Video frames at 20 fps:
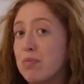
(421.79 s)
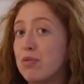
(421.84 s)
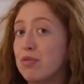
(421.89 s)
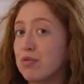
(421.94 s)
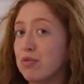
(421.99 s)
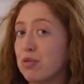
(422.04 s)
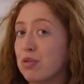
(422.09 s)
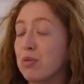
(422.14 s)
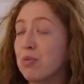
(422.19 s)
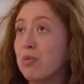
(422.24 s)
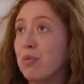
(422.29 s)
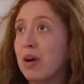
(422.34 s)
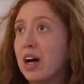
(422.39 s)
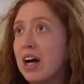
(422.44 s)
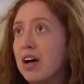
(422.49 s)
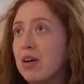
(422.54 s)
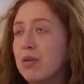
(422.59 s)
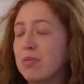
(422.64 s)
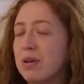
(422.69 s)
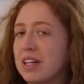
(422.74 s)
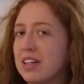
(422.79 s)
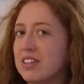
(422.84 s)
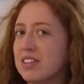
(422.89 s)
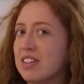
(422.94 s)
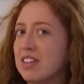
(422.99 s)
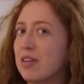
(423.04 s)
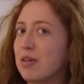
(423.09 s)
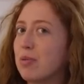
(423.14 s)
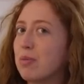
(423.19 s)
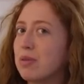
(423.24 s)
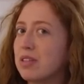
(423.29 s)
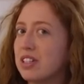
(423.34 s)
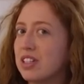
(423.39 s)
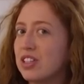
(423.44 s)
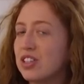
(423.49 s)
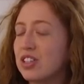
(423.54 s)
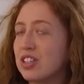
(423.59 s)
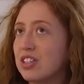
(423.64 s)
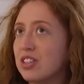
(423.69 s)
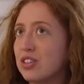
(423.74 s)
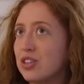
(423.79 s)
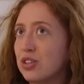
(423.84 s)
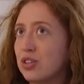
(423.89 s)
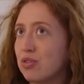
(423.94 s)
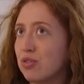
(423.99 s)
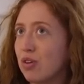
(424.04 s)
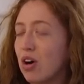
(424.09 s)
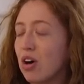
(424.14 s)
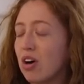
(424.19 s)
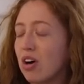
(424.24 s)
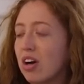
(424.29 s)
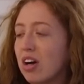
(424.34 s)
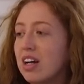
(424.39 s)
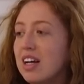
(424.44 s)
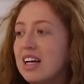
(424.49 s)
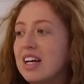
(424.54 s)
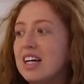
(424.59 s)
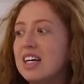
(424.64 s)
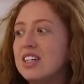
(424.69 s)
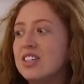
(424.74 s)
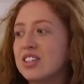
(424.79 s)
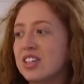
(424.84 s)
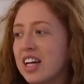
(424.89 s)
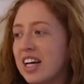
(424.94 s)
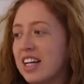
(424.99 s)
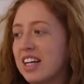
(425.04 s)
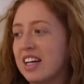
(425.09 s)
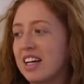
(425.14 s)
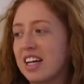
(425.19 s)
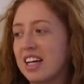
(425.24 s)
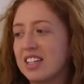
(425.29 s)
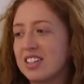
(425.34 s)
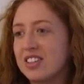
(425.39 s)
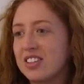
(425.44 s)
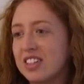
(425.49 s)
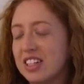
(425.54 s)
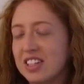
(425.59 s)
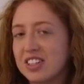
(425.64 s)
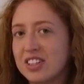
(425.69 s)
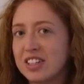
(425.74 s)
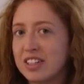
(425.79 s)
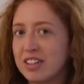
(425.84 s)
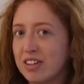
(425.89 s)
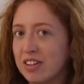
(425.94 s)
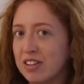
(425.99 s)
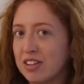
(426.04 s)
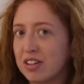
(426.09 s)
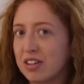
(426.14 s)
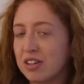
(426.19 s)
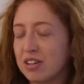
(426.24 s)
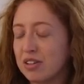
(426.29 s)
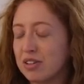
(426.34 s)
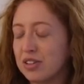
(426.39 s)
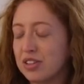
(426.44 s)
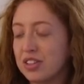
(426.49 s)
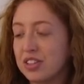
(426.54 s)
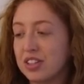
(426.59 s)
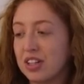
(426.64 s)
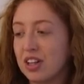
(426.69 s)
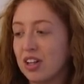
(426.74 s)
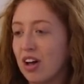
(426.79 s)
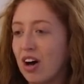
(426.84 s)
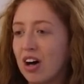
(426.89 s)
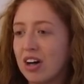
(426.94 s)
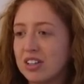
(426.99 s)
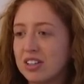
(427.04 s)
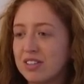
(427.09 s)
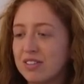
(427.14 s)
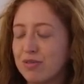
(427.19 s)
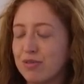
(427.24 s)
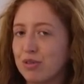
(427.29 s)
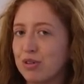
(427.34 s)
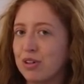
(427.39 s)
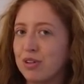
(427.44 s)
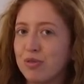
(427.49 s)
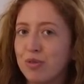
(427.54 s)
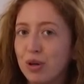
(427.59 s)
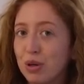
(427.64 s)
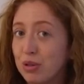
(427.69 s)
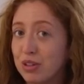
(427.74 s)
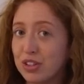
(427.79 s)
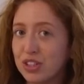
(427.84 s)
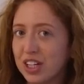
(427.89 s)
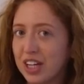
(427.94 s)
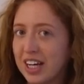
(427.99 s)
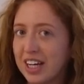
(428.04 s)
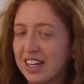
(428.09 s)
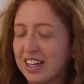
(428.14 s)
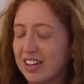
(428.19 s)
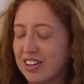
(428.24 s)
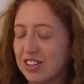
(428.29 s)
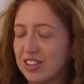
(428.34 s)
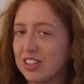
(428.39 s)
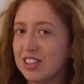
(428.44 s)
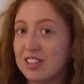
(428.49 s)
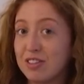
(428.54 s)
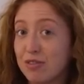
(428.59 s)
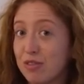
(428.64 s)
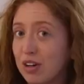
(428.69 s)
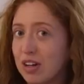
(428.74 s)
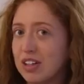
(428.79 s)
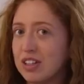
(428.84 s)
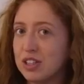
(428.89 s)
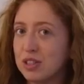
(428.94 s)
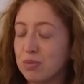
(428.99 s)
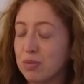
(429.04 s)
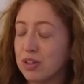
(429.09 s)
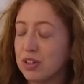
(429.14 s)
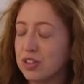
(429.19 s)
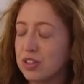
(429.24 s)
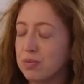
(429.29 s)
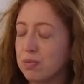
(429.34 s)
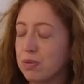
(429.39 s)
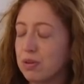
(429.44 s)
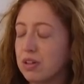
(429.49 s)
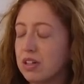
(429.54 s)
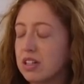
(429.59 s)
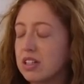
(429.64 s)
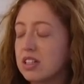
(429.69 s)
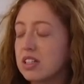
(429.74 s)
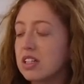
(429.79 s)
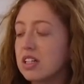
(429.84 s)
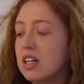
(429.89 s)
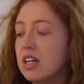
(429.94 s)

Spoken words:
perform well, because the competition is strong. Skating against 16 other girls is a lot for roller skating because it's a very small sport.